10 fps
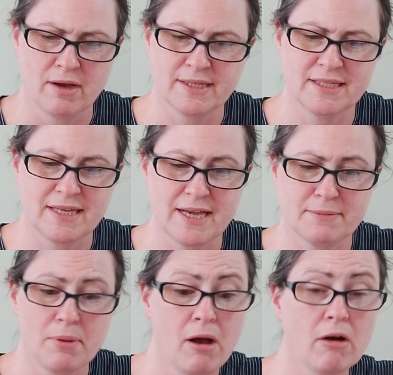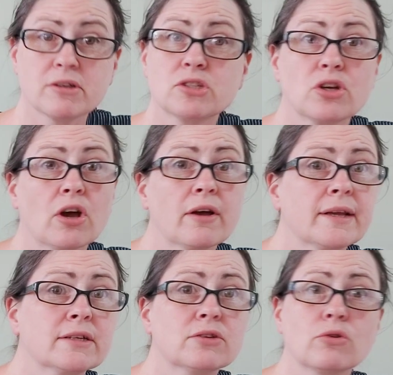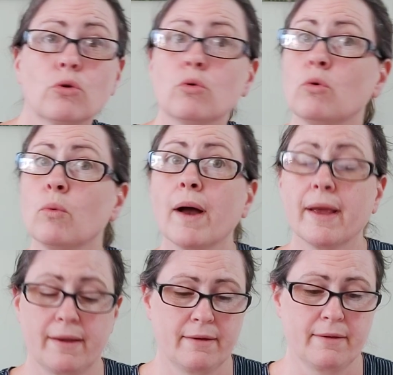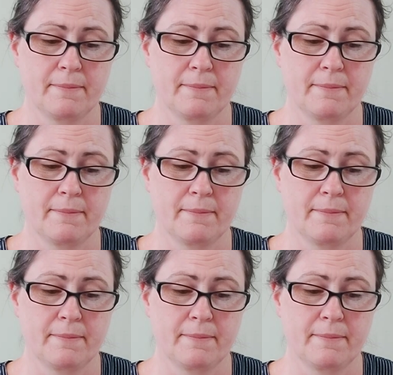I stared past her into the hallway.